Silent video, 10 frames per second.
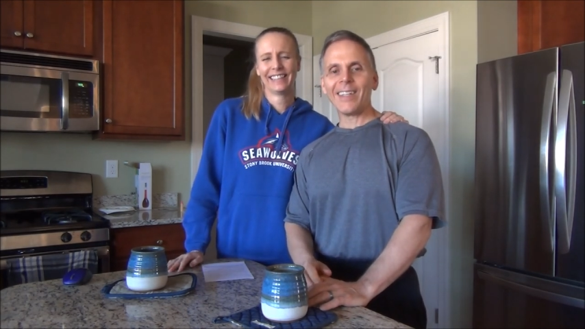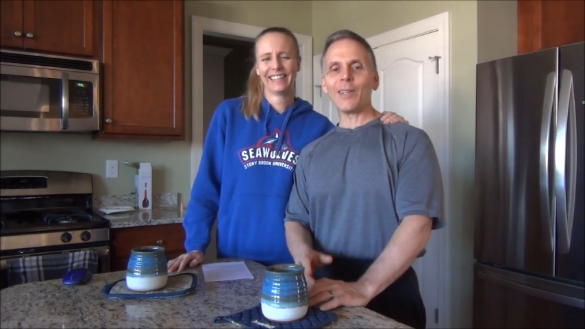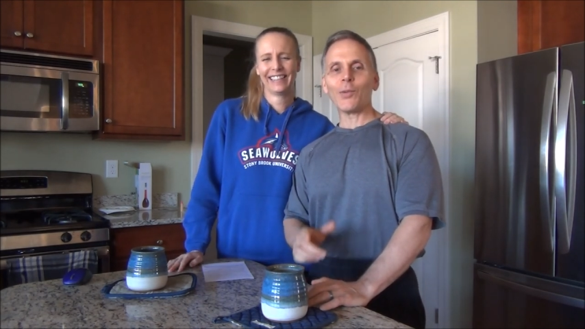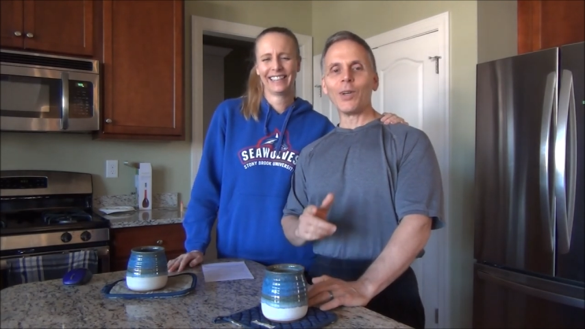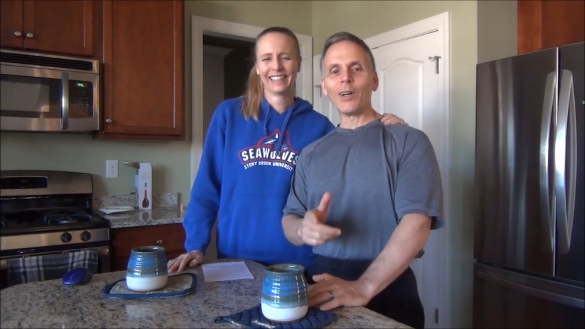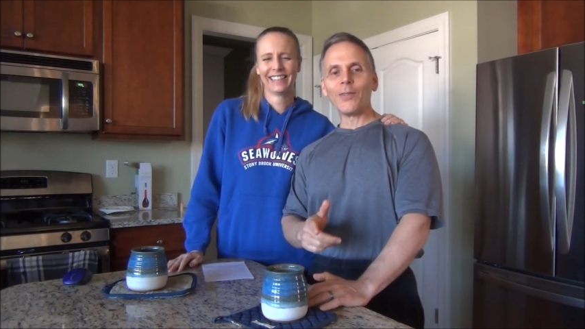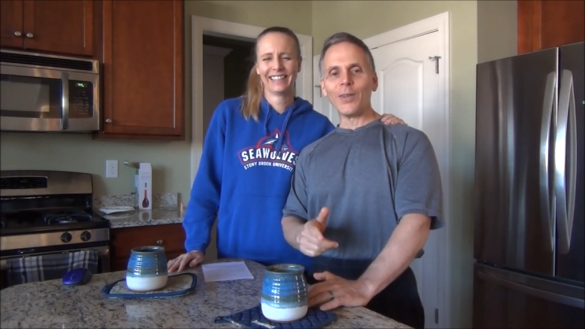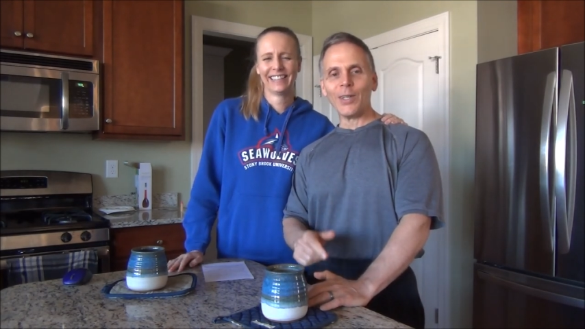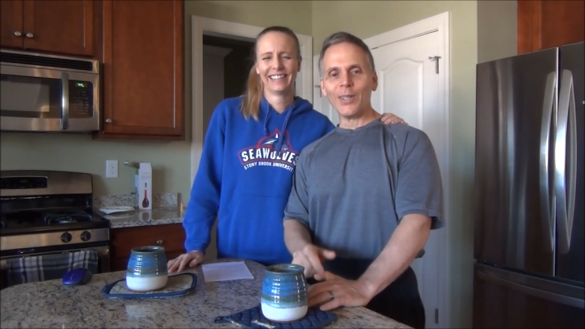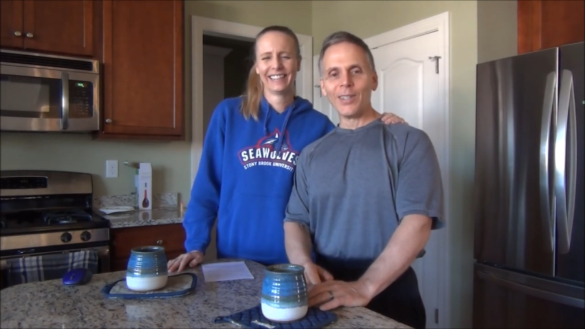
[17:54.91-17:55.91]
Speaker 1: eat real
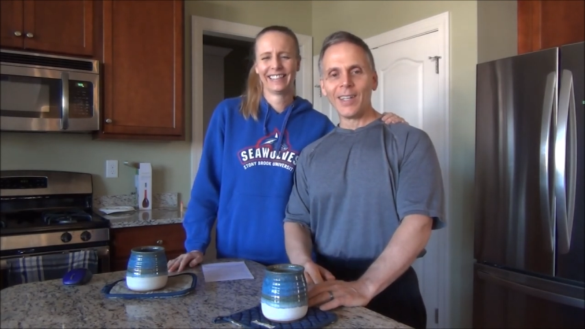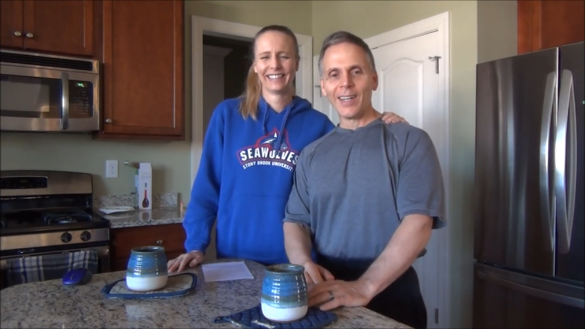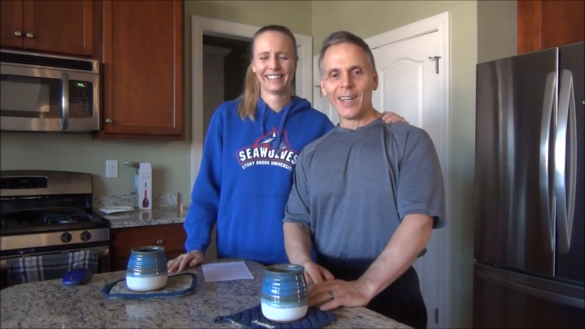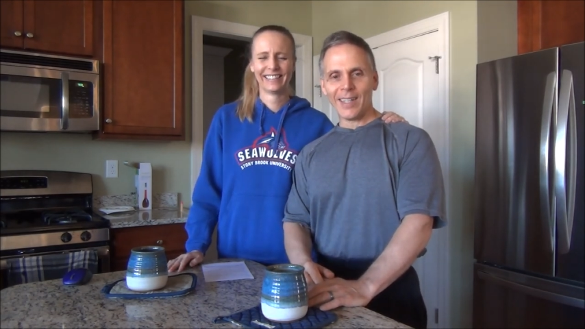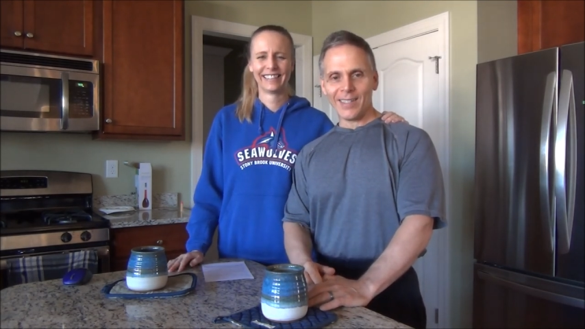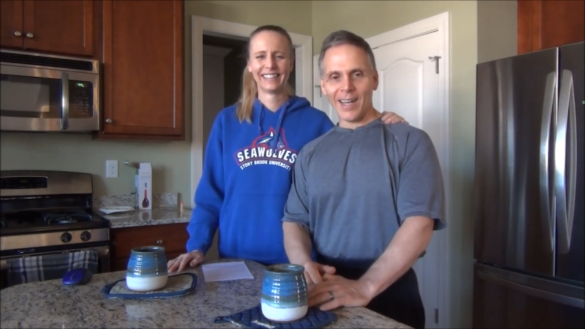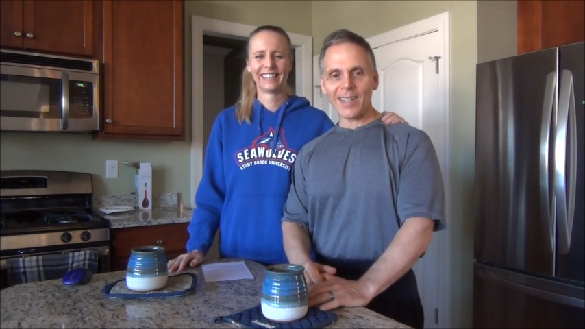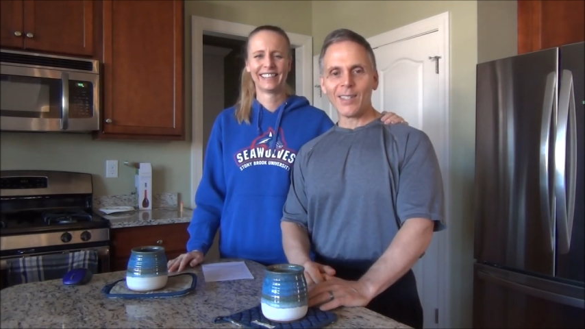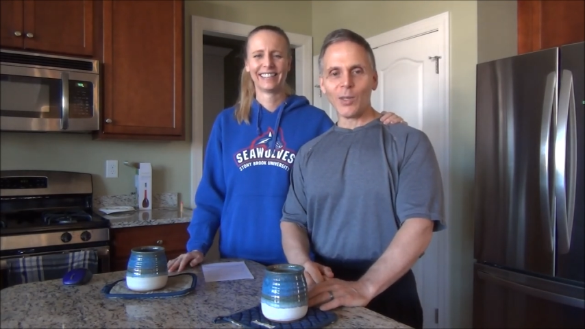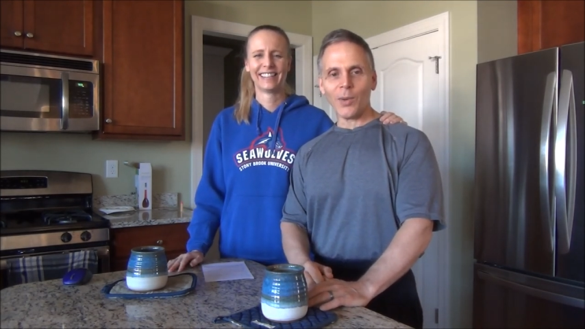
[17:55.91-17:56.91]
food,
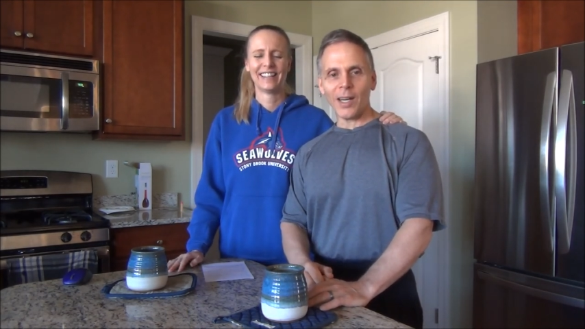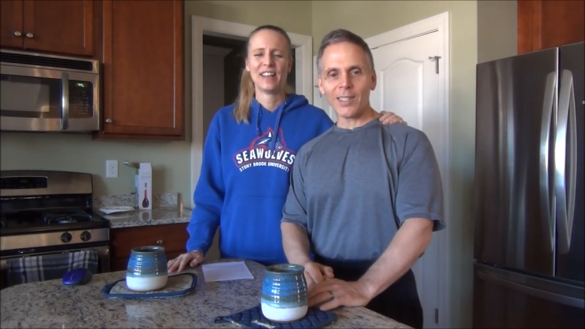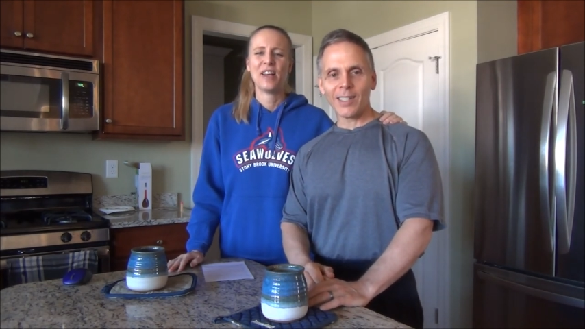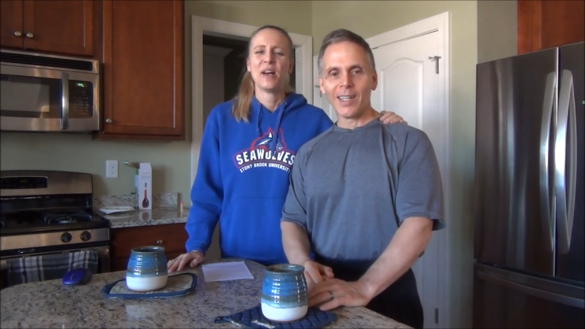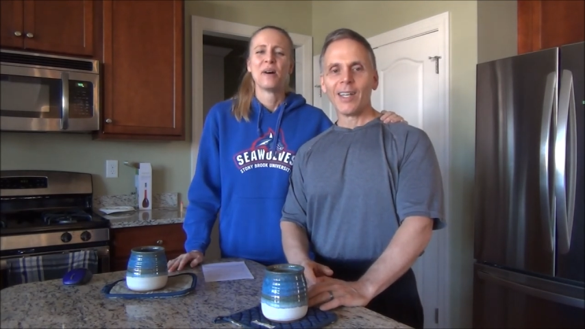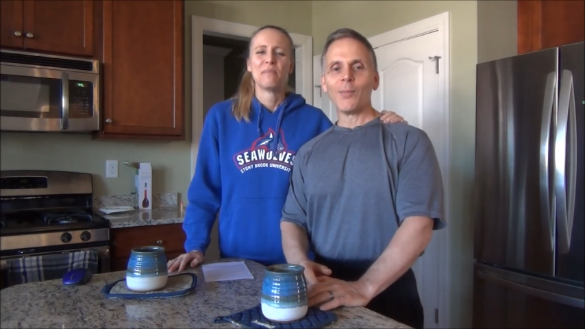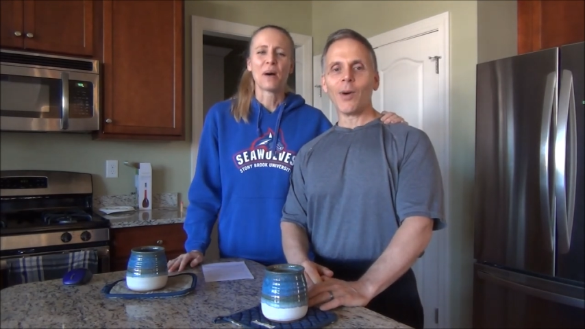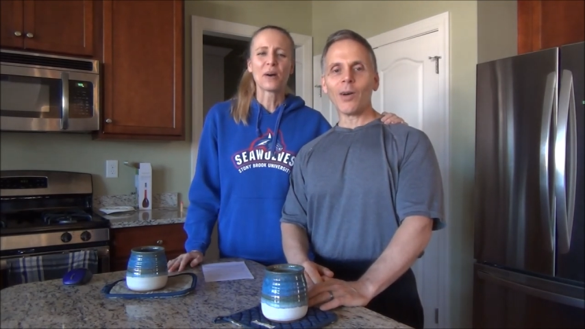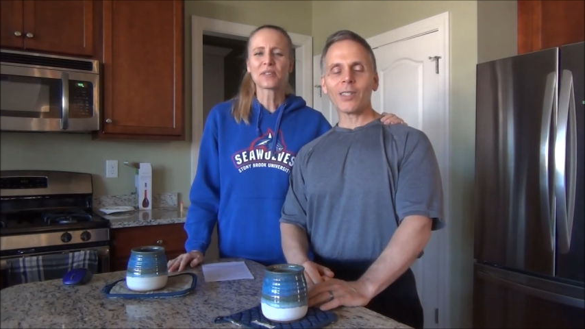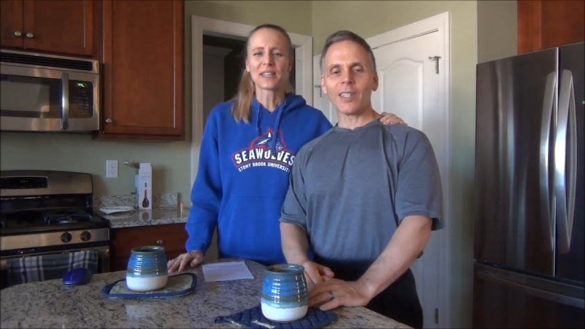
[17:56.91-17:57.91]
not too much.
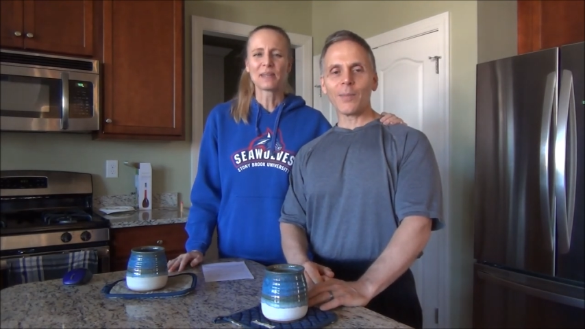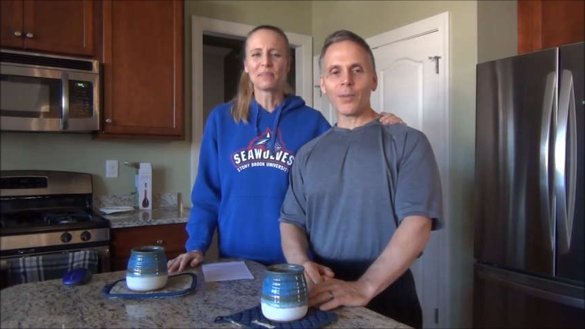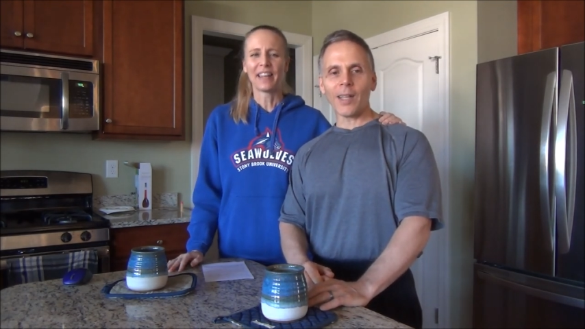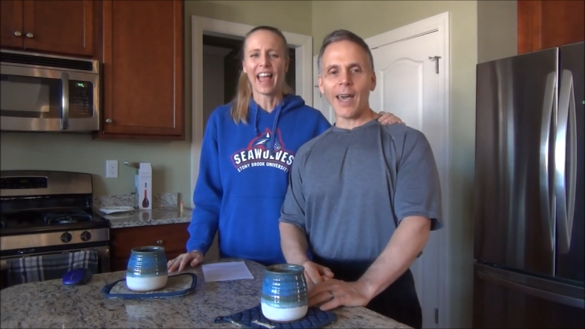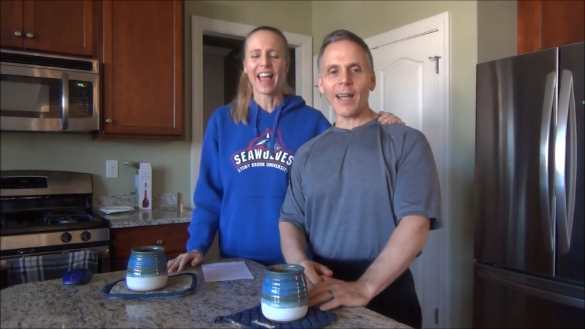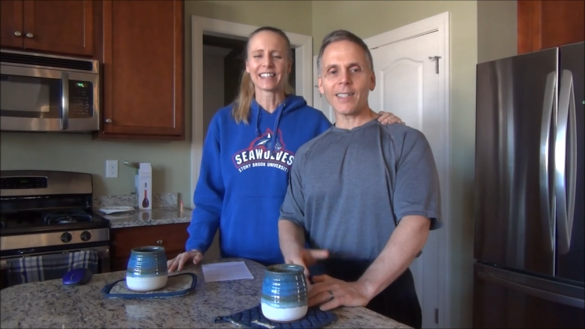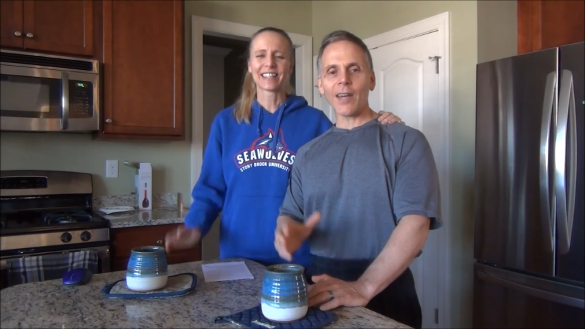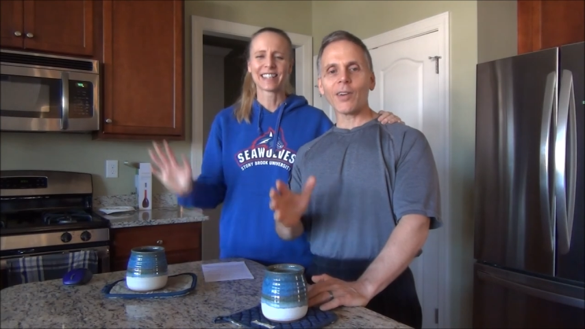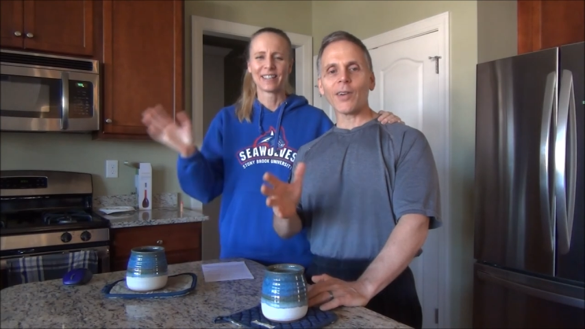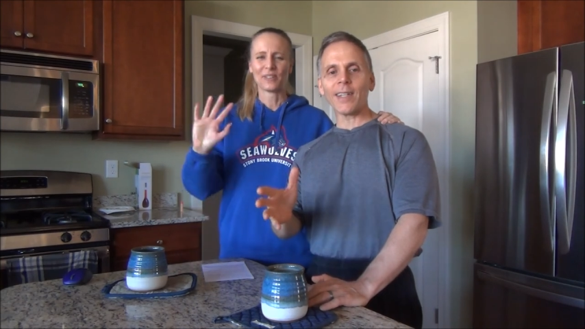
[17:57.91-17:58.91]
Mostly, mostly plants. plants.
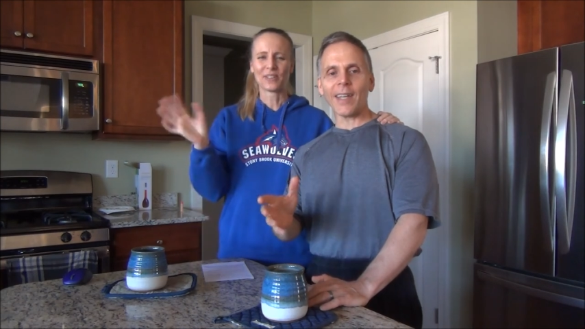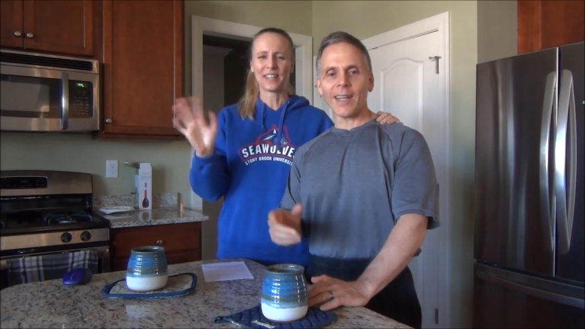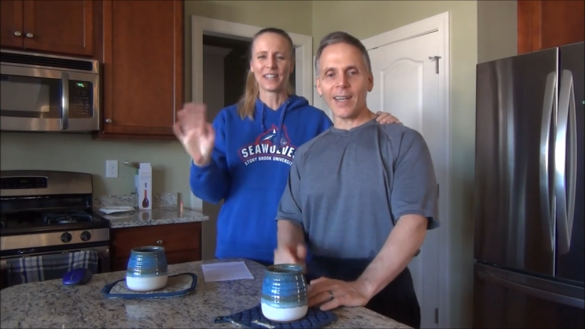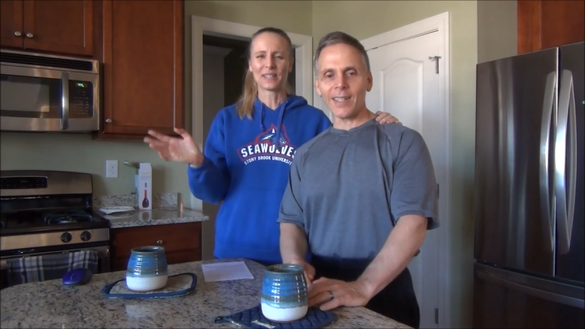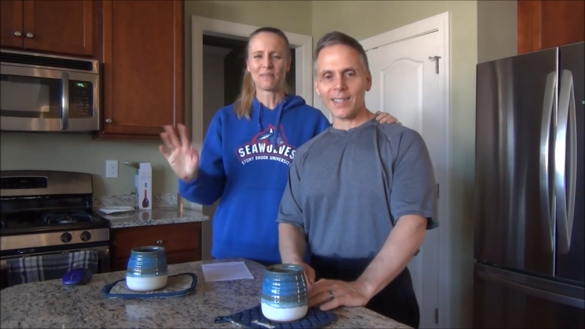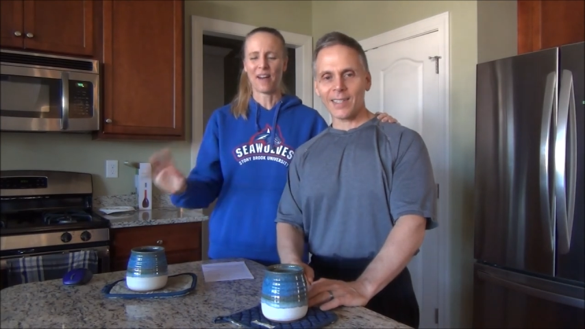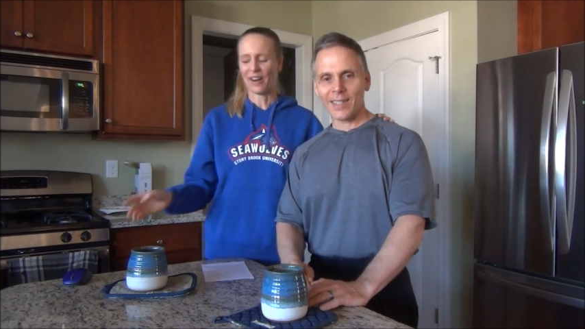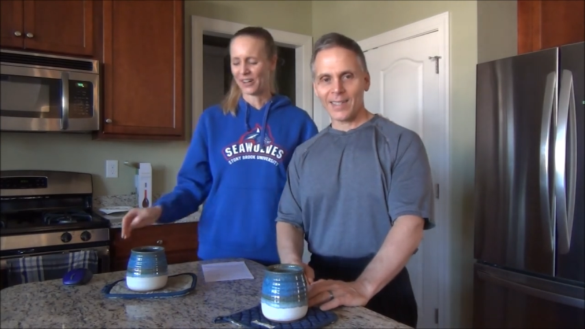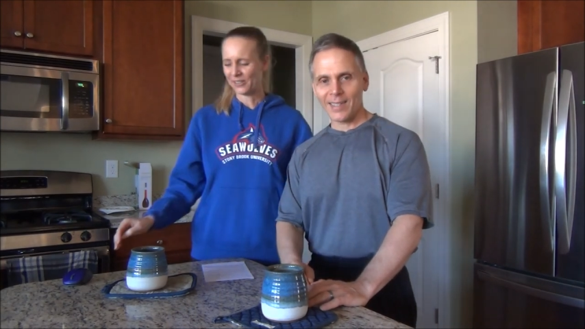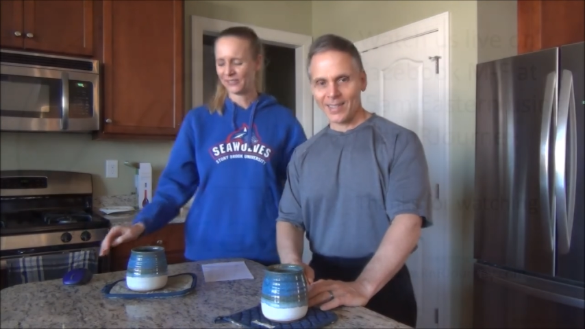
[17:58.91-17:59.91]
Have a great we'll day. We'll see you guys.
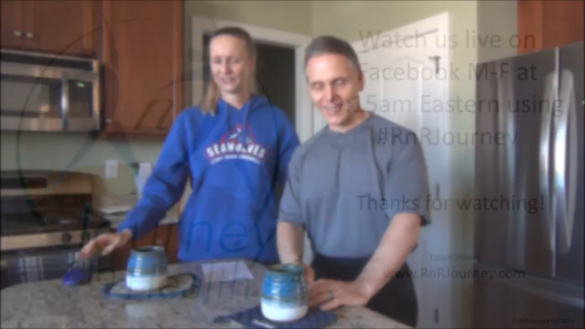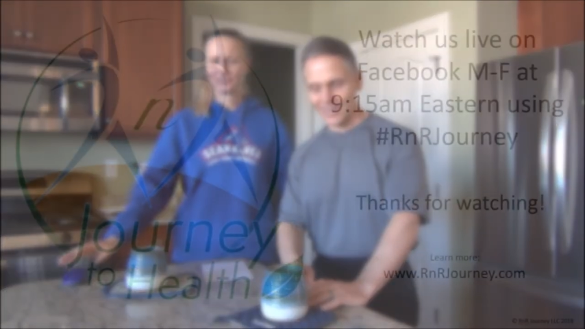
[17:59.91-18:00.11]
tomorrow.